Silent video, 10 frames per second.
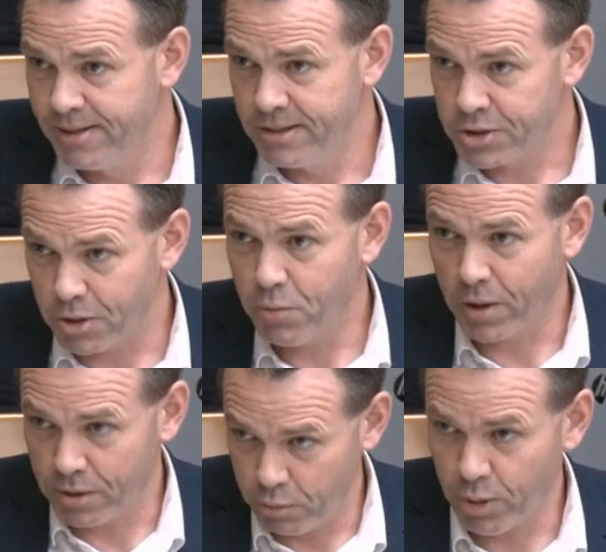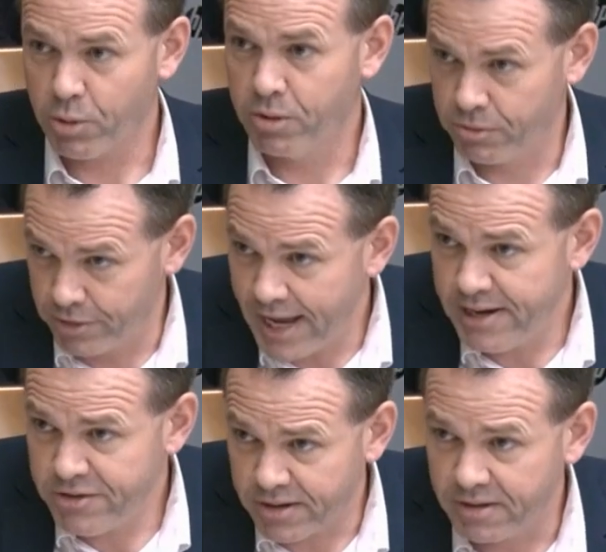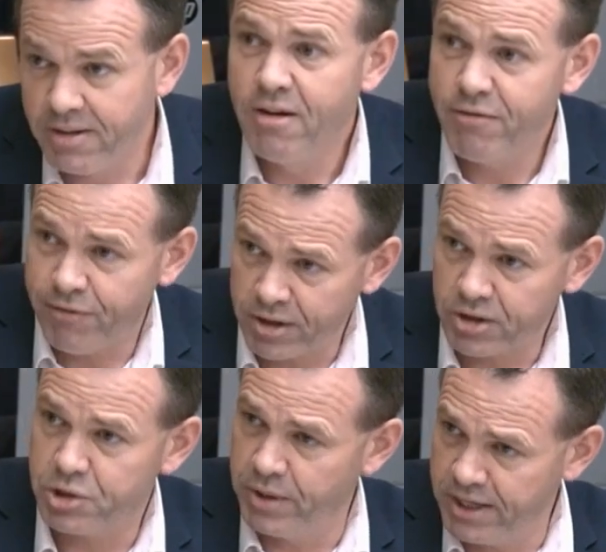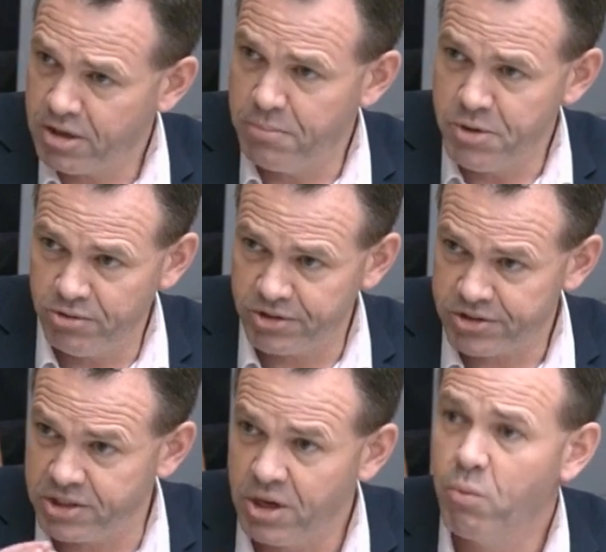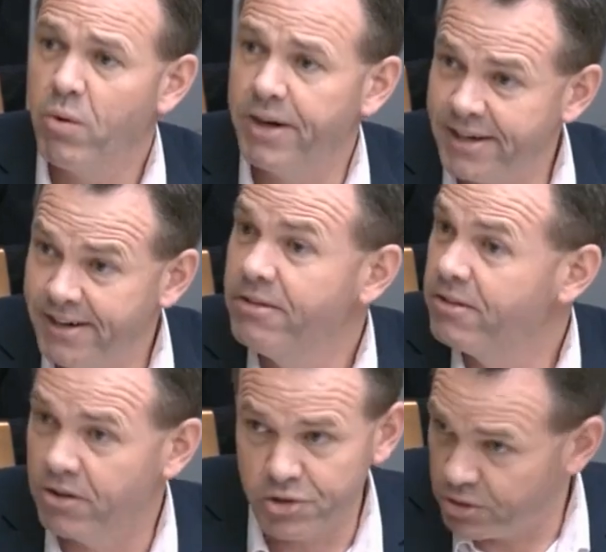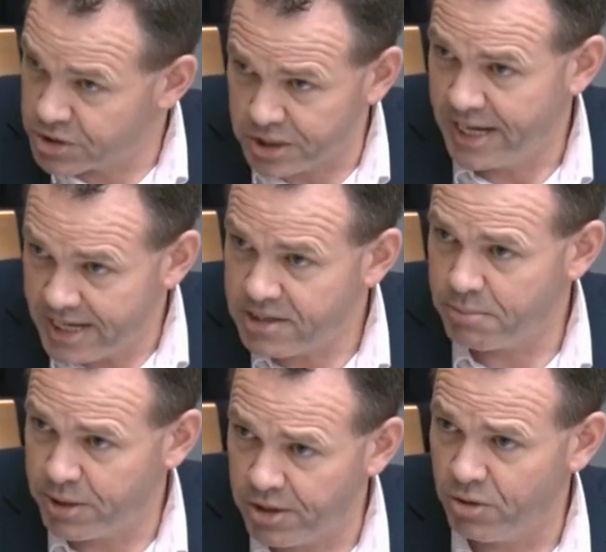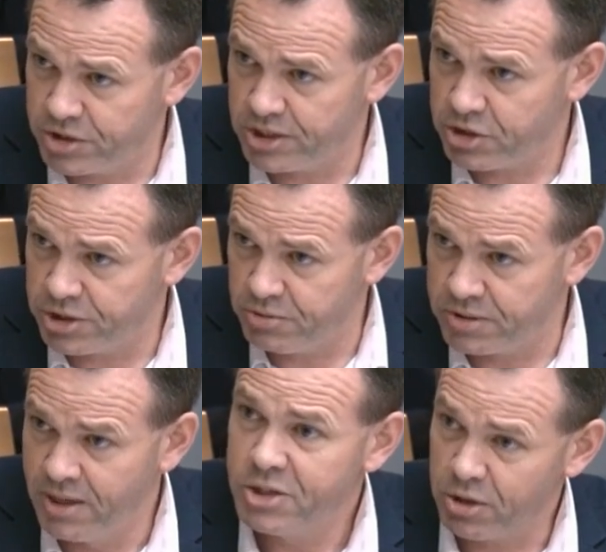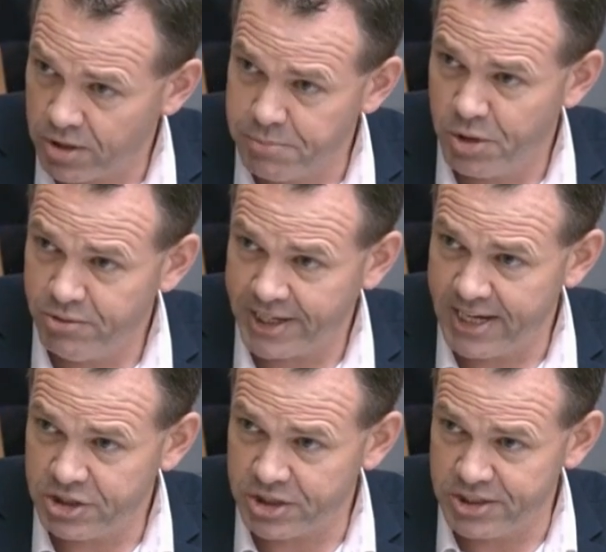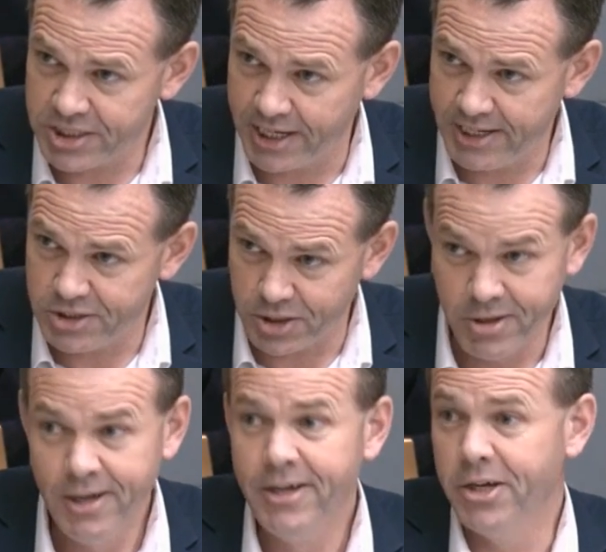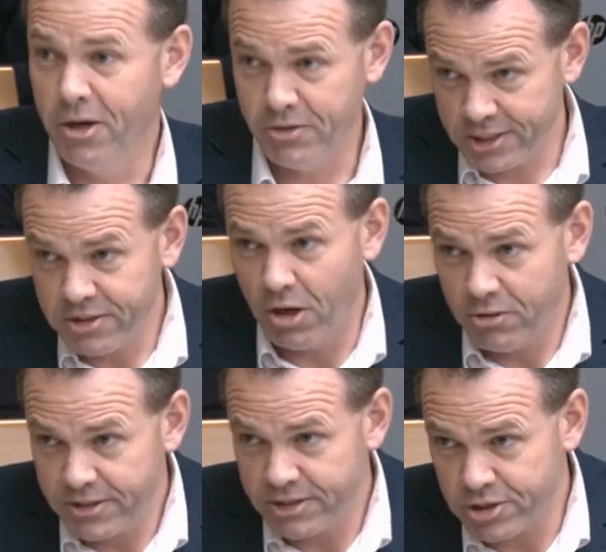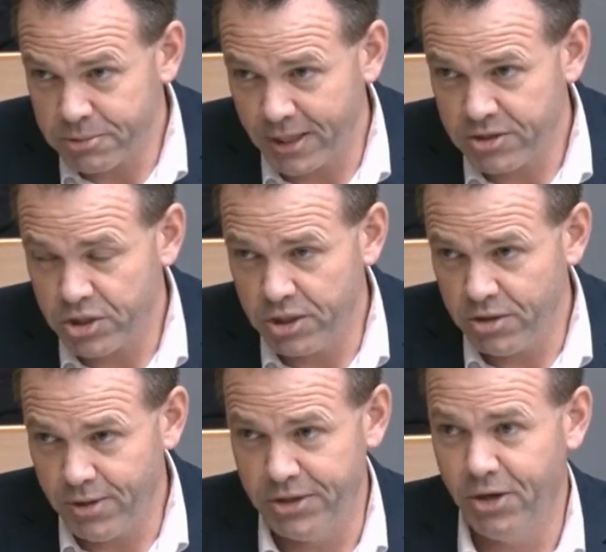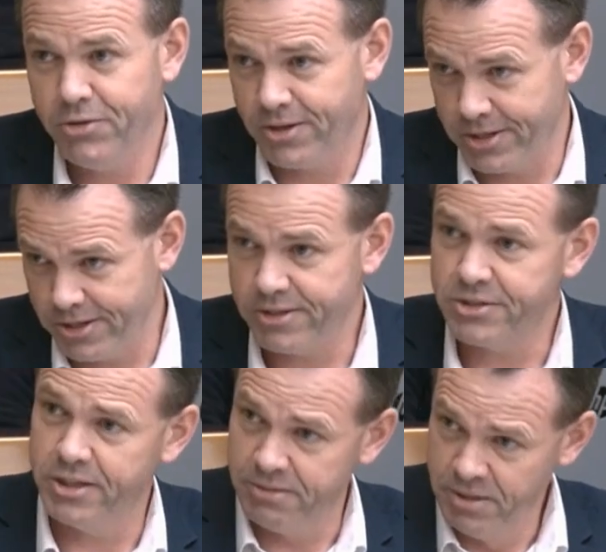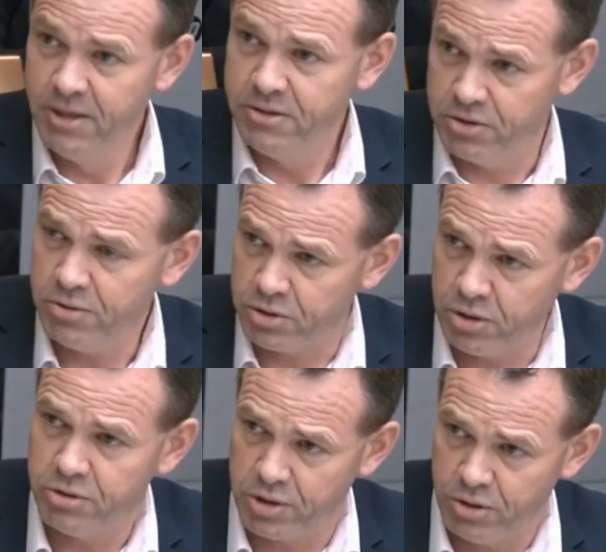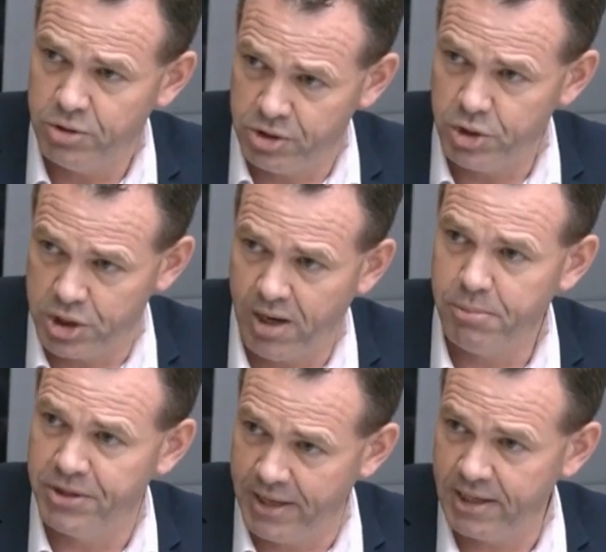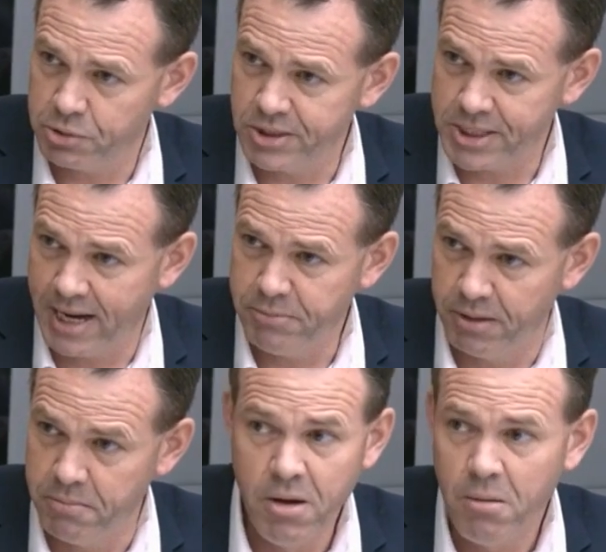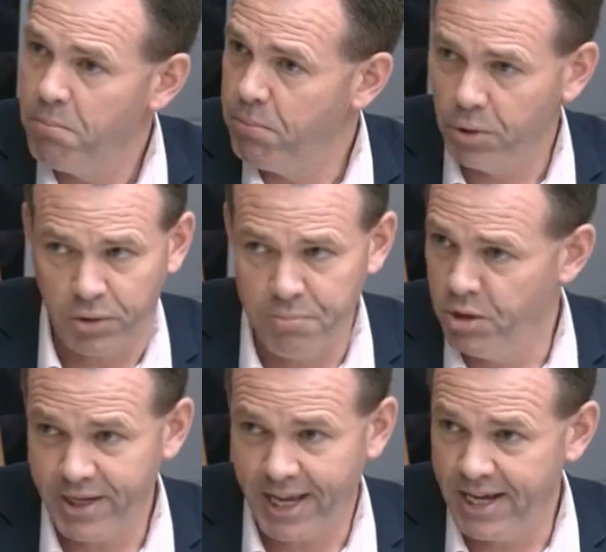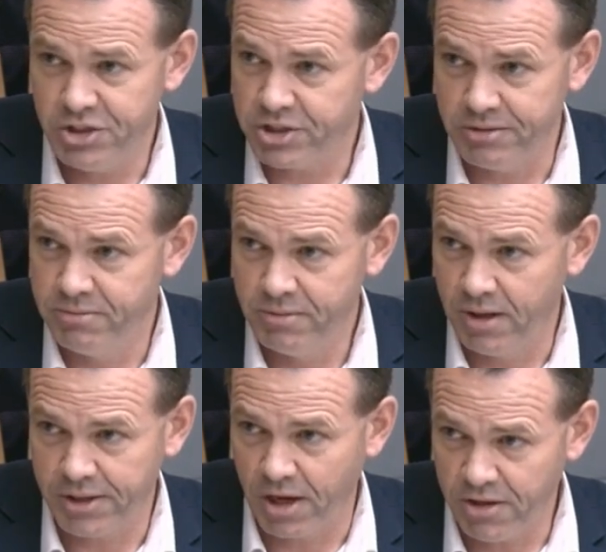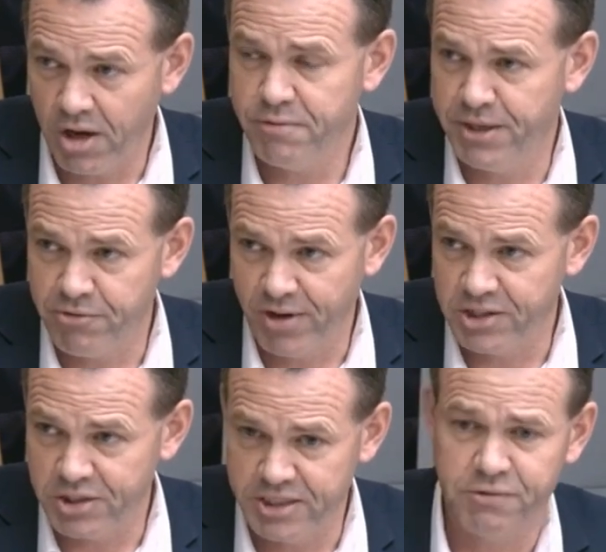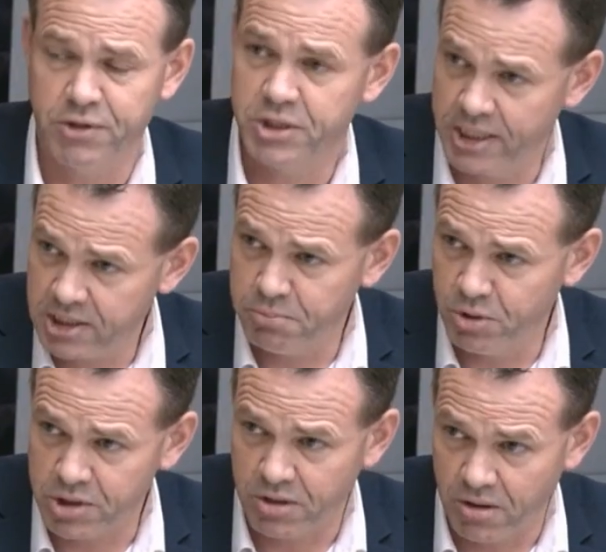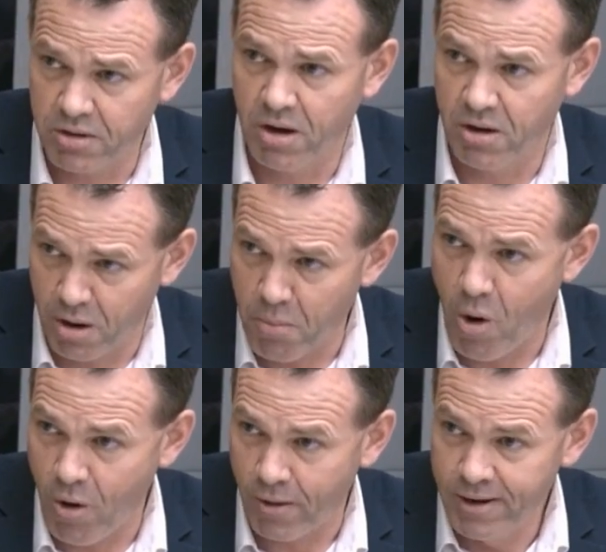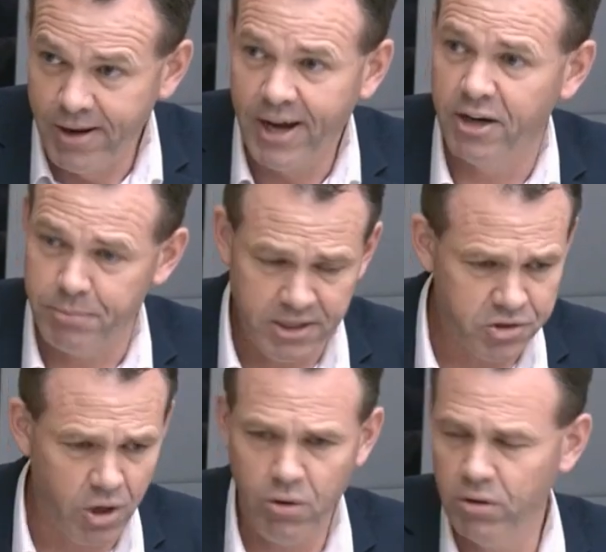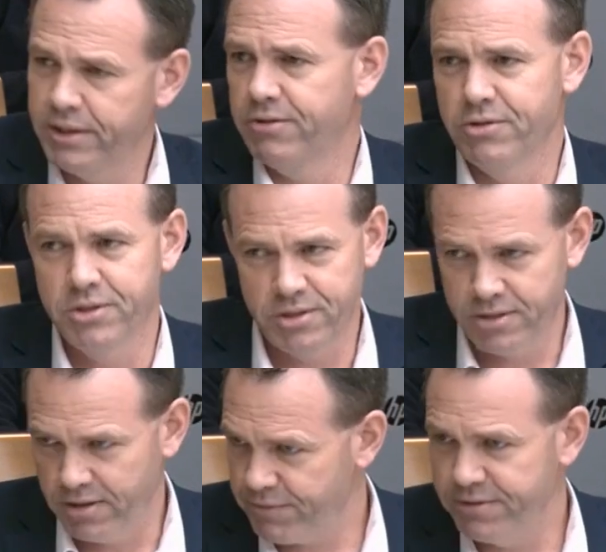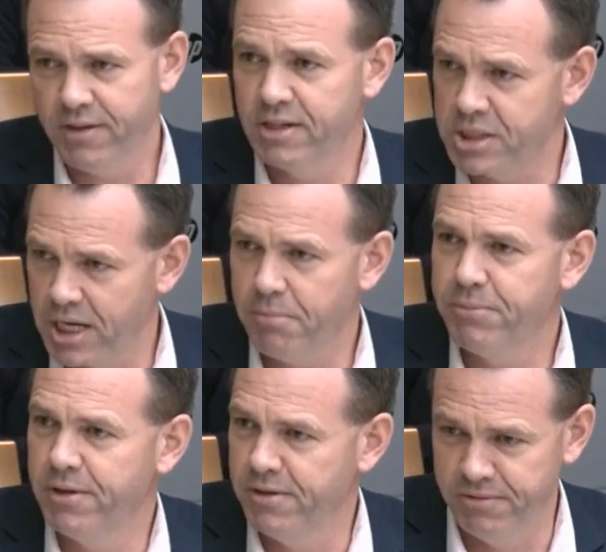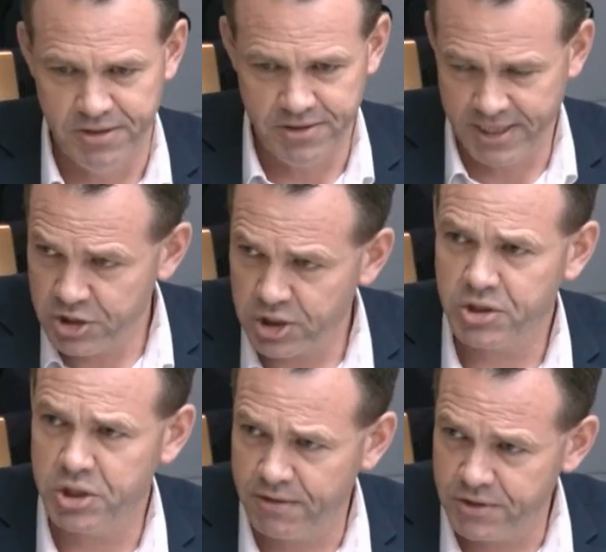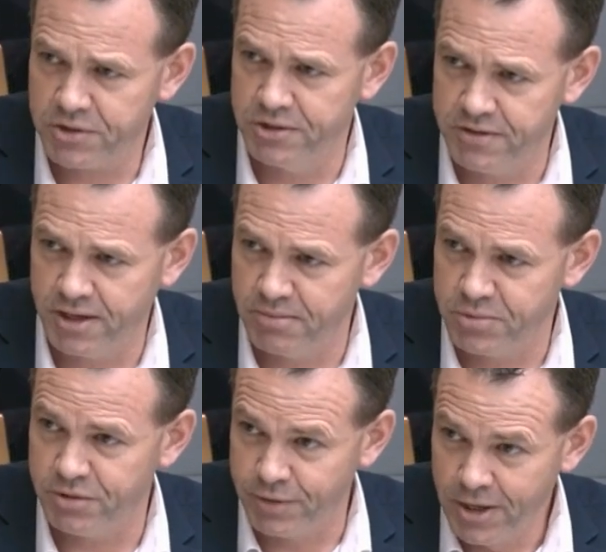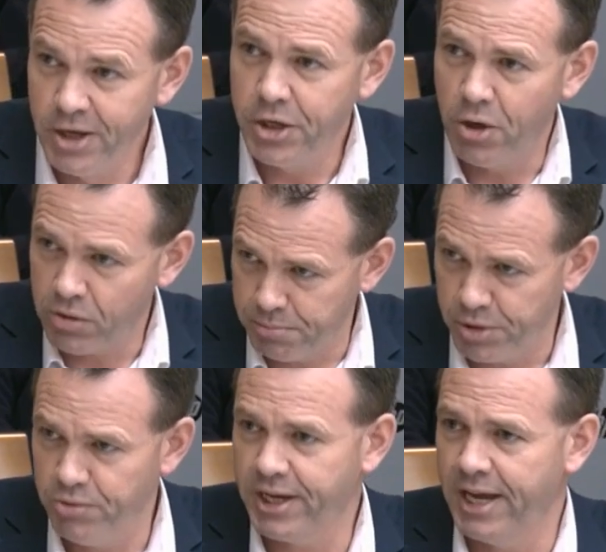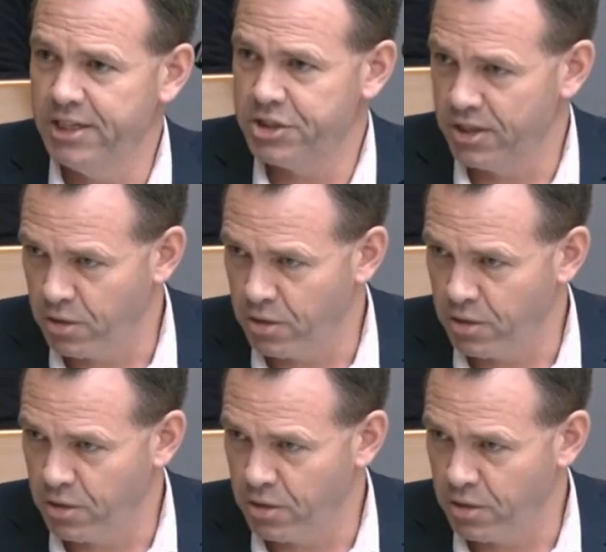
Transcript: So we're, we're creating fires within communities where there doesn't need to be those issues. Absolutely. So communication is key. So you know, no disrespect to you. I know you're here to do, do, do, do a job and tell us what's happening, but communication, like I, have been raising this for six months or, or, or, more, and I've been told that there's different things happening in the Taoiseach's office in terms of, you know, communication and